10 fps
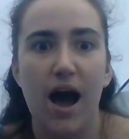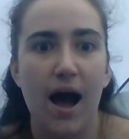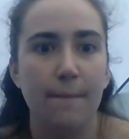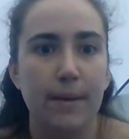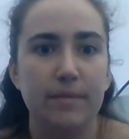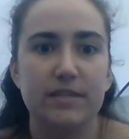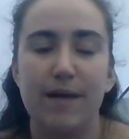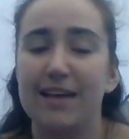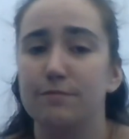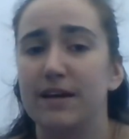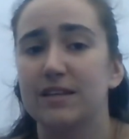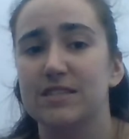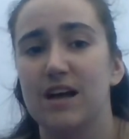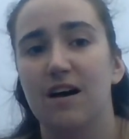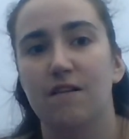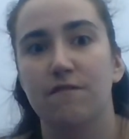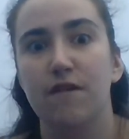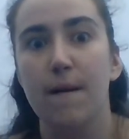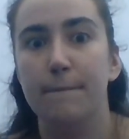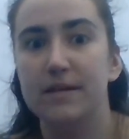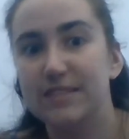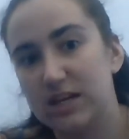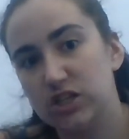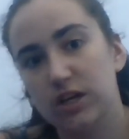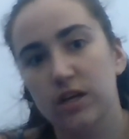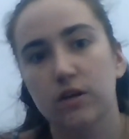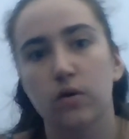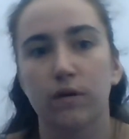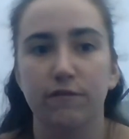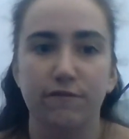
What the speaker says: maybe some aspects of possession or